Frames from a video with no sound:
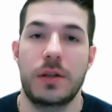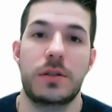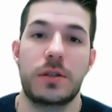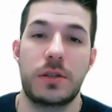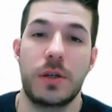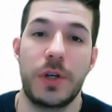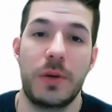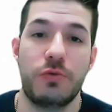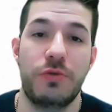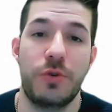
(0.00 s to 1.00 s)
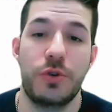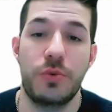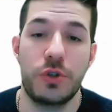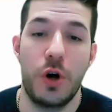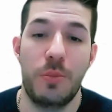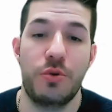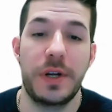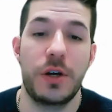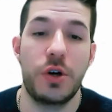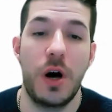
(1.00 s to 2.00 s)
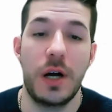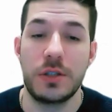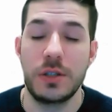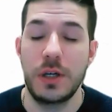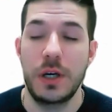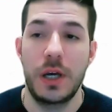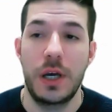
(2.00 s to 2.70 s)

This is sometimes referred to as operating costs.